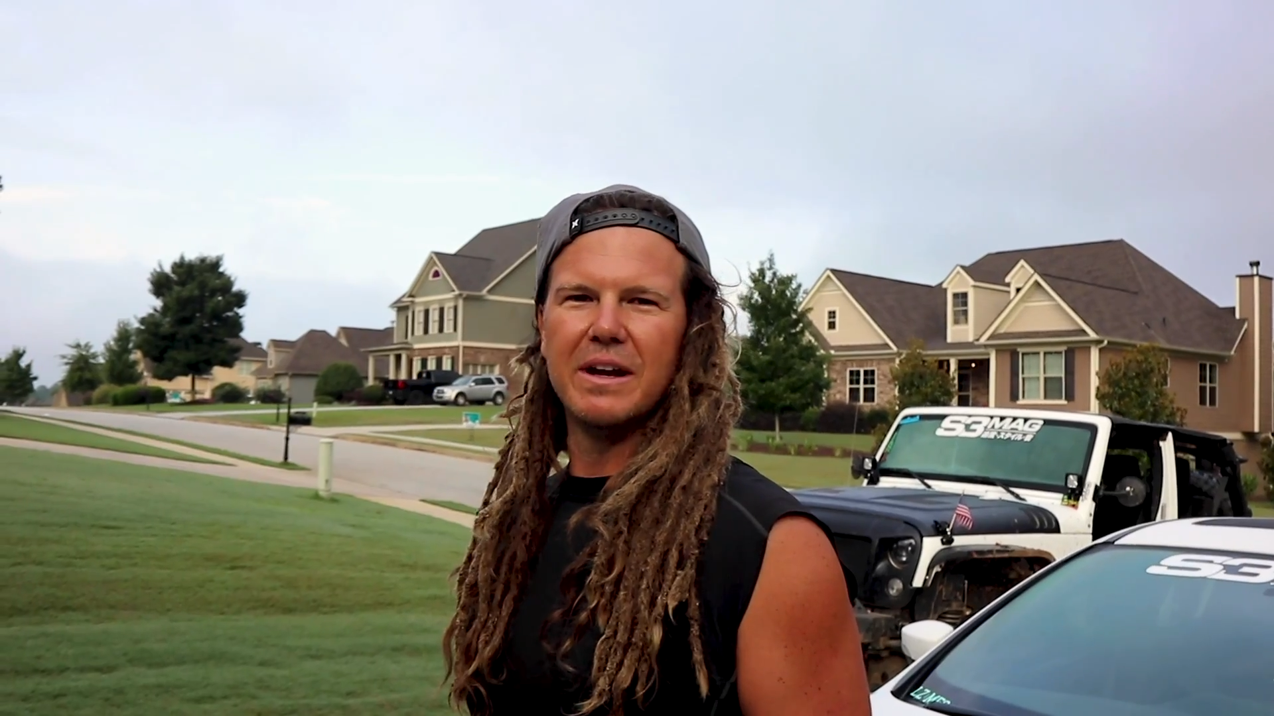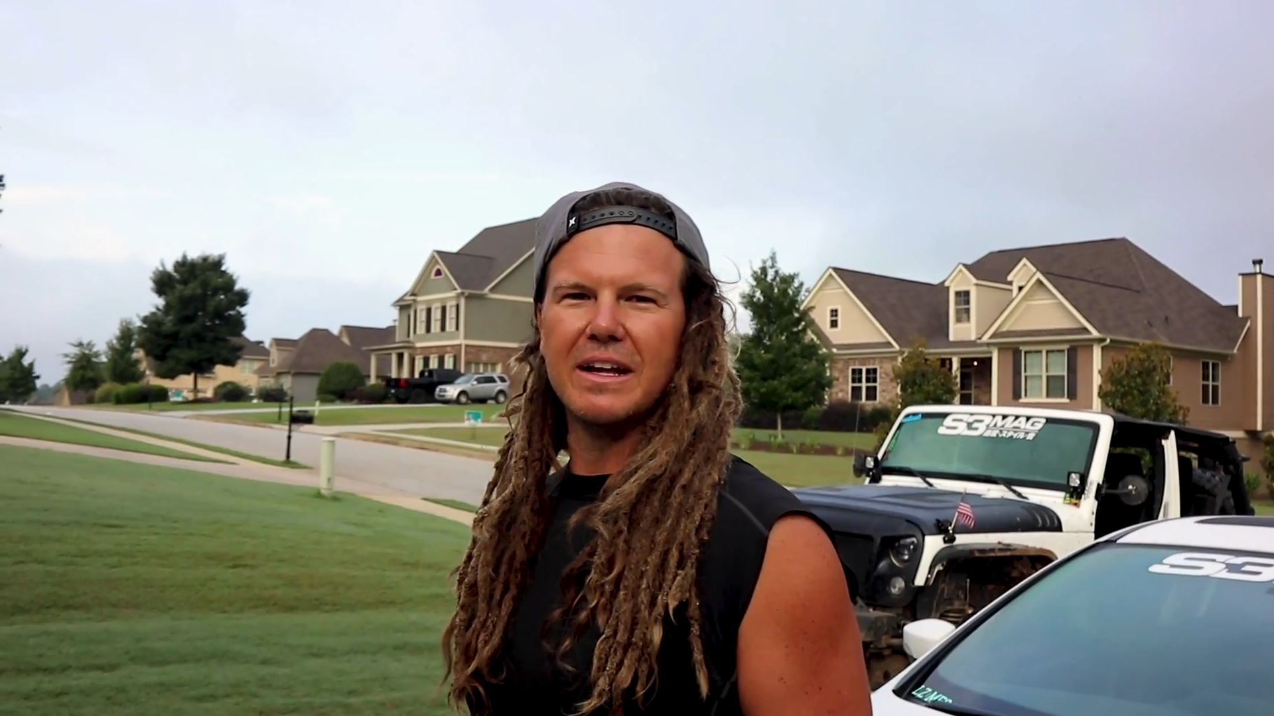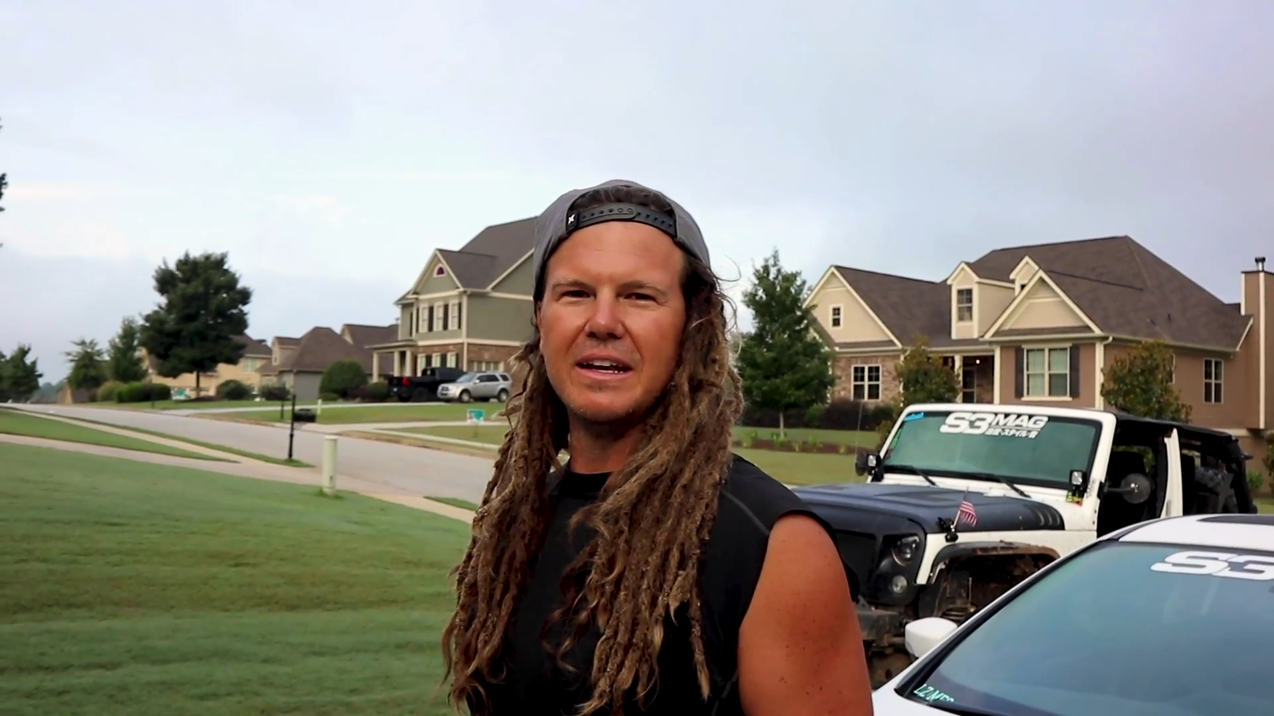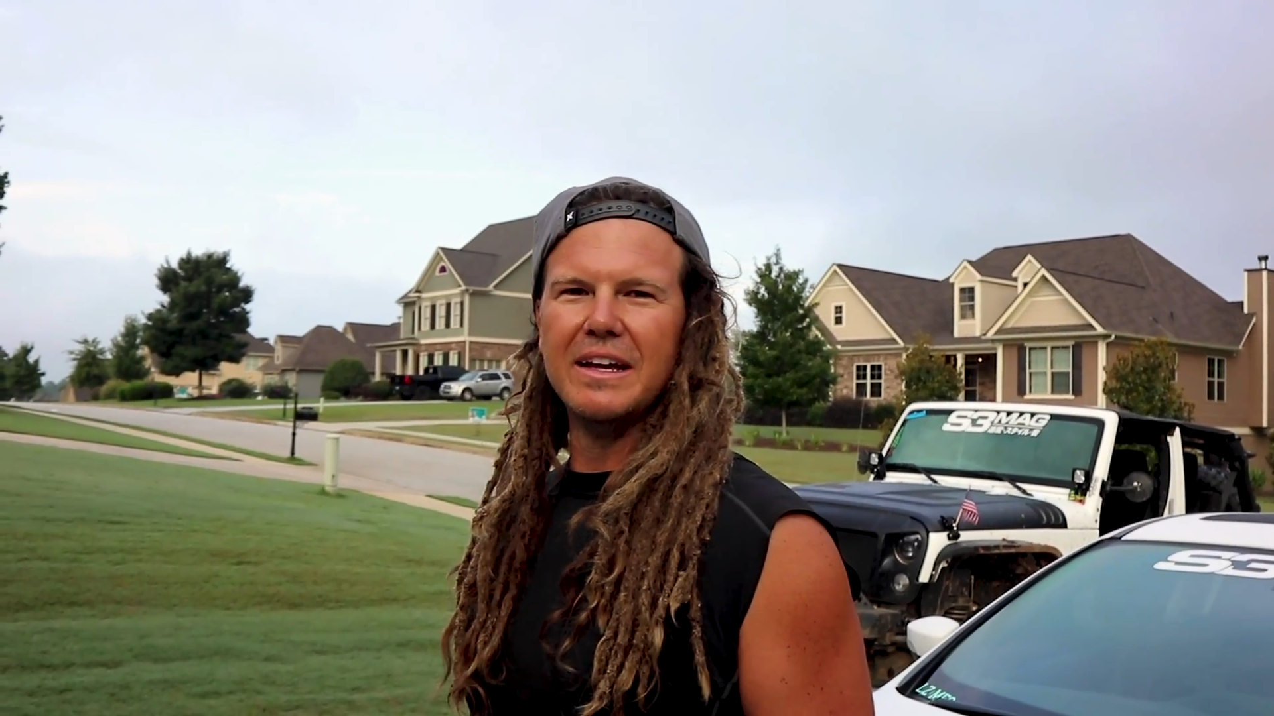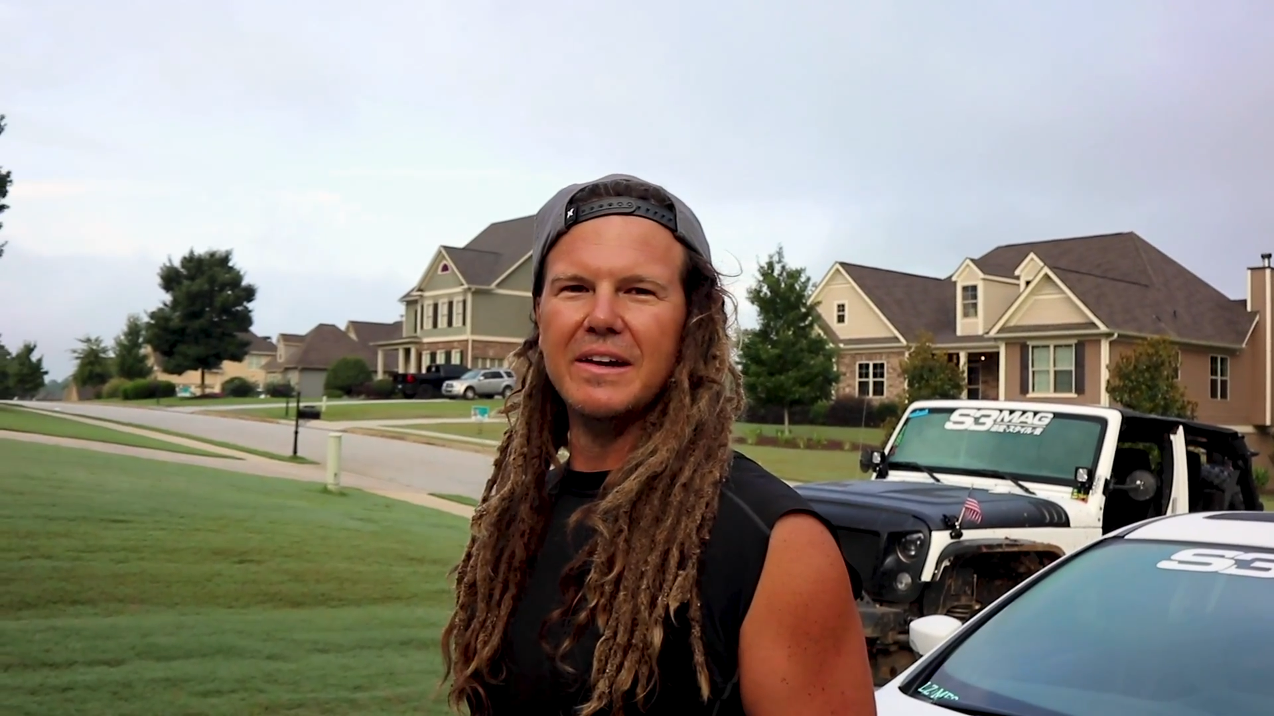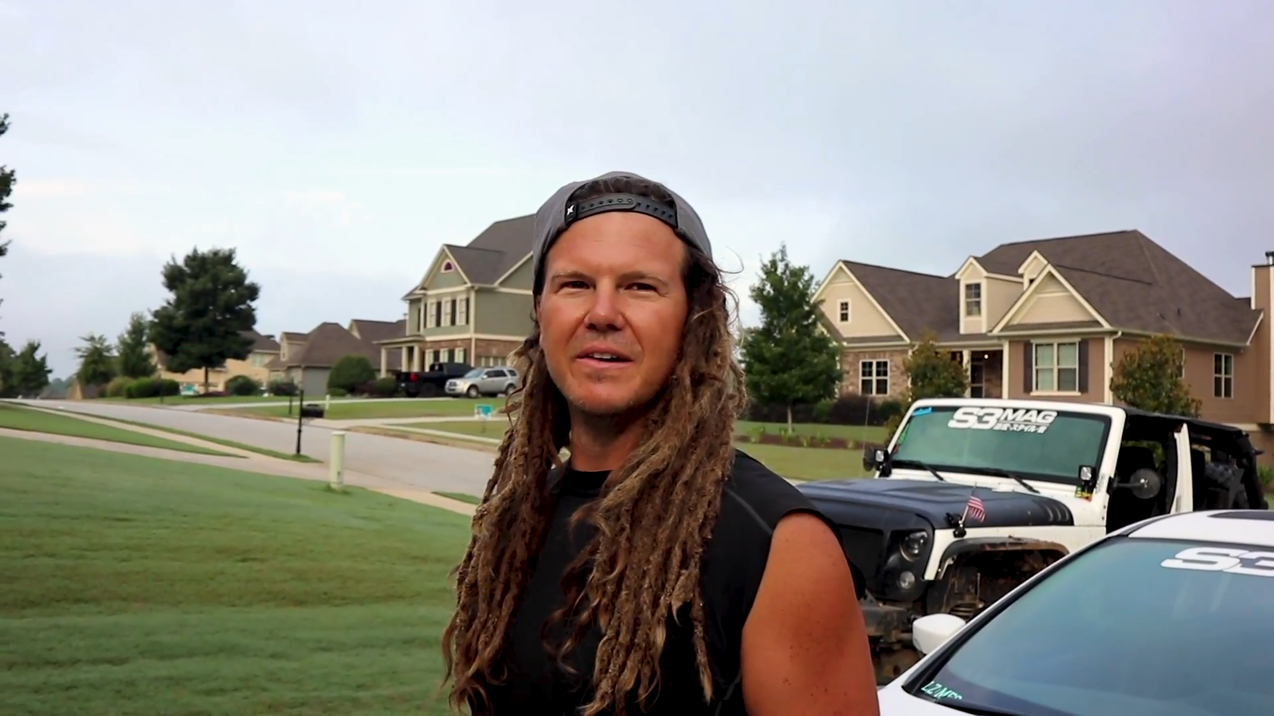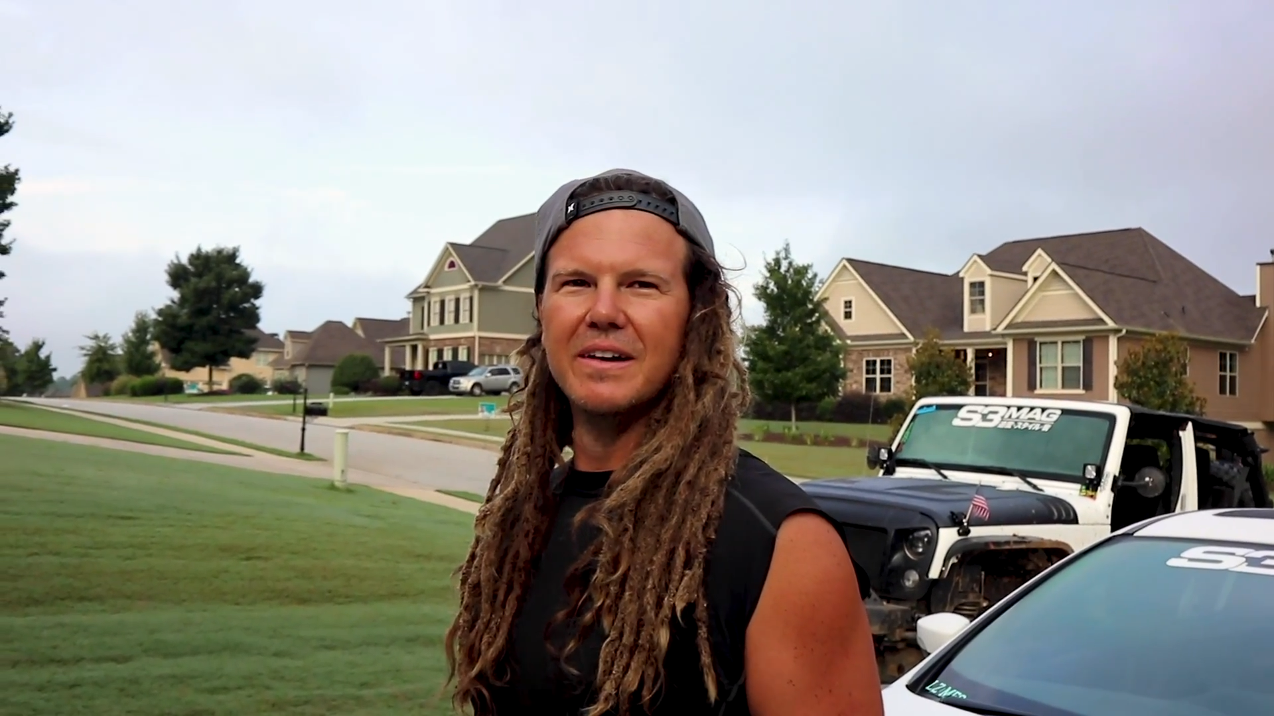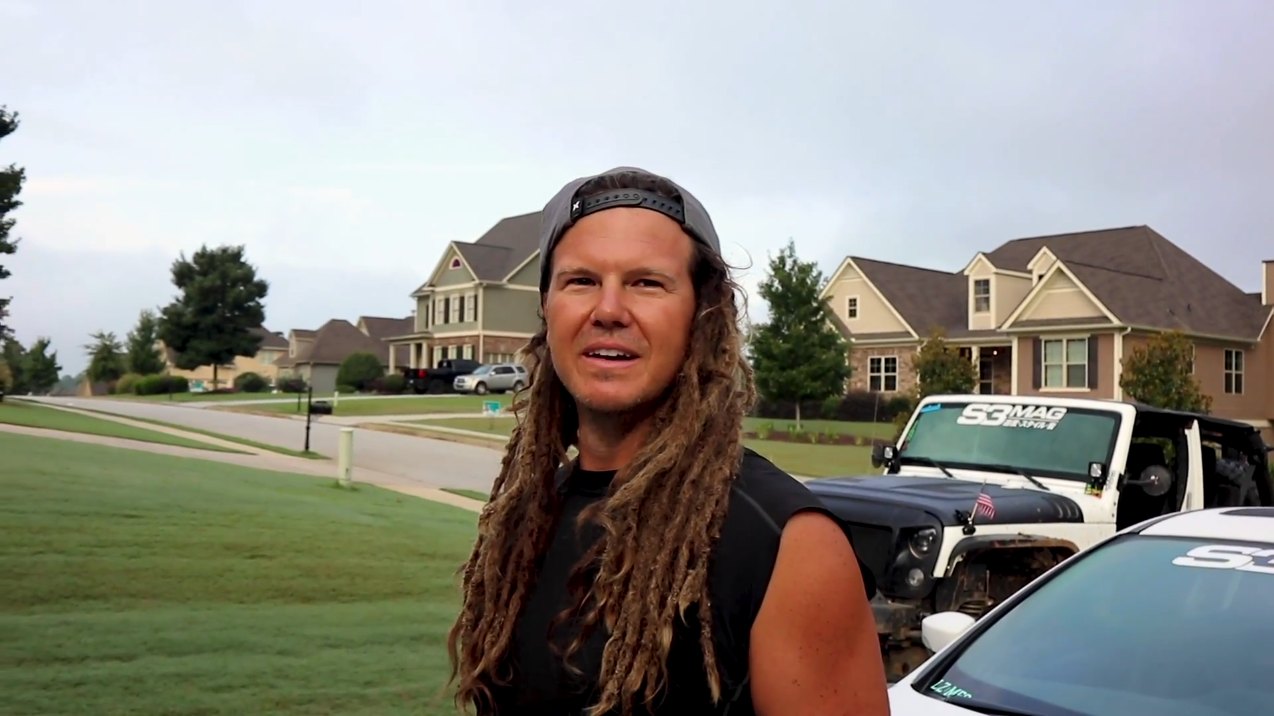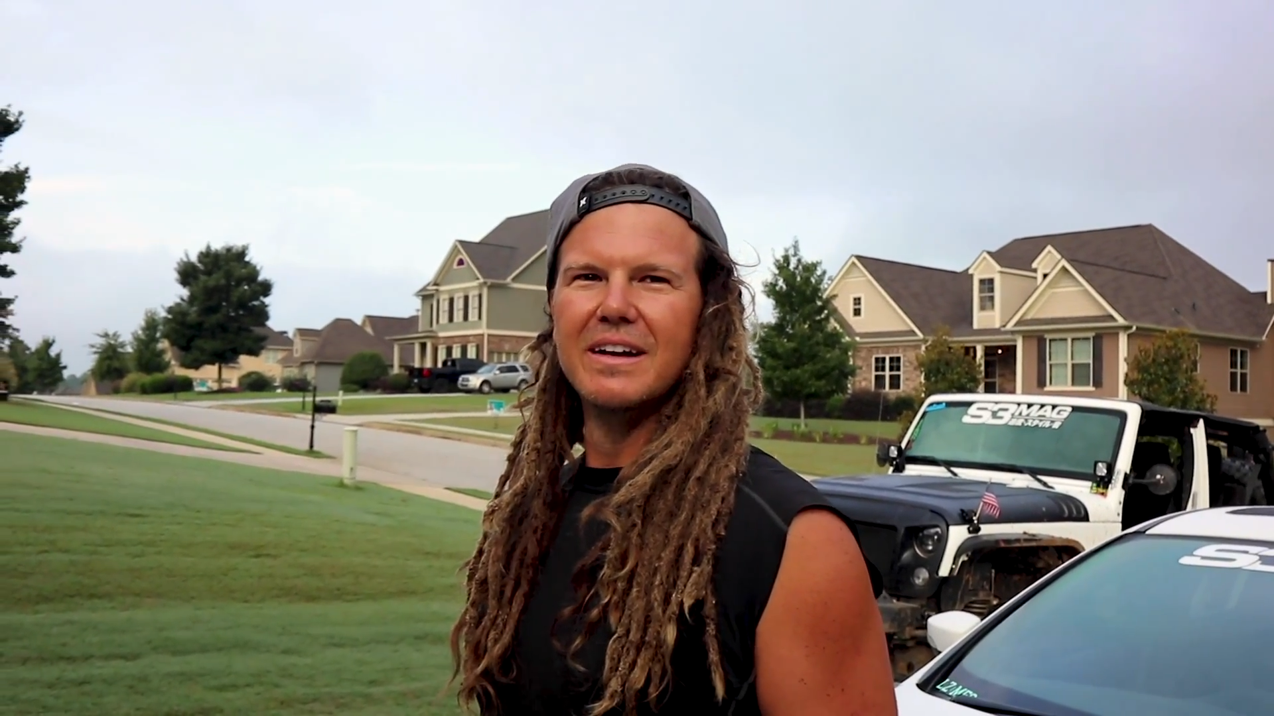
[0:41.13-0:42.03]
it can do.